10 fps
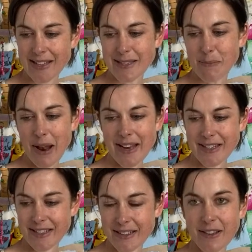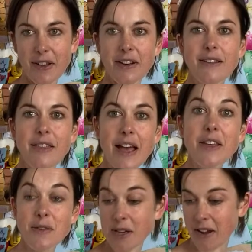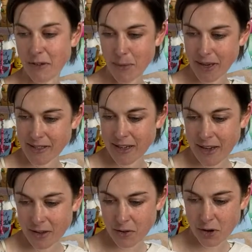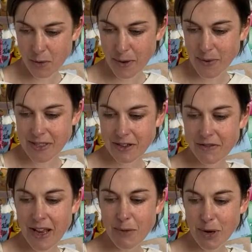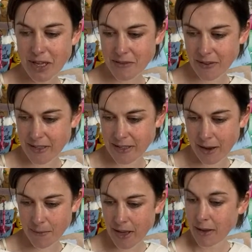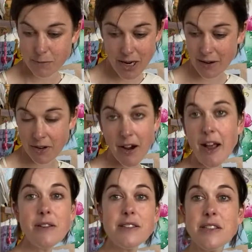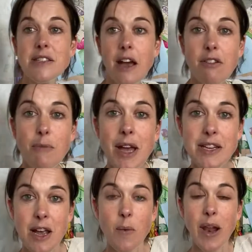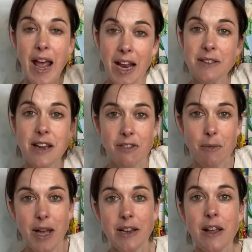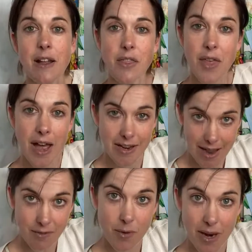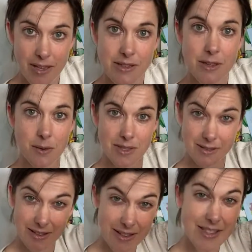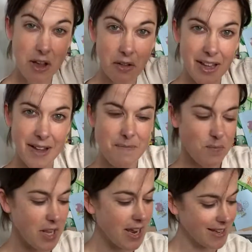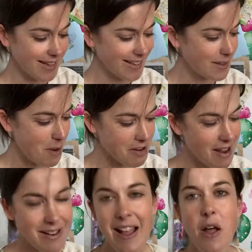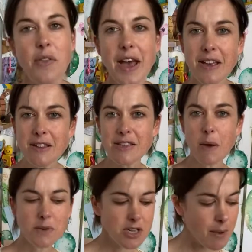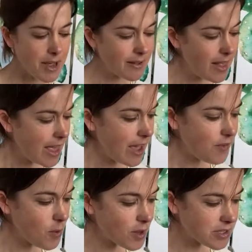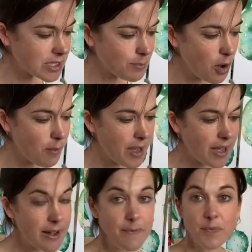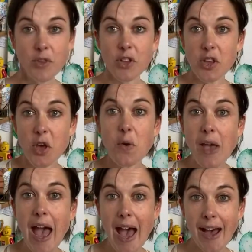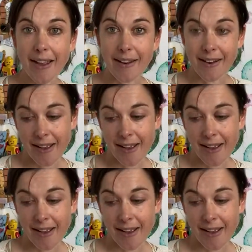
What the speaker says: Splendid. Good. Thank you, Tiger and Bird. Your comment was incredibly useful this time. Brilliant. All right, it's just Tiger and Bird. Well, hello, Tiger and Bird, and everyone else who is skulking, lurking in the background. Thank you so much for coming. If you want to support me, you can.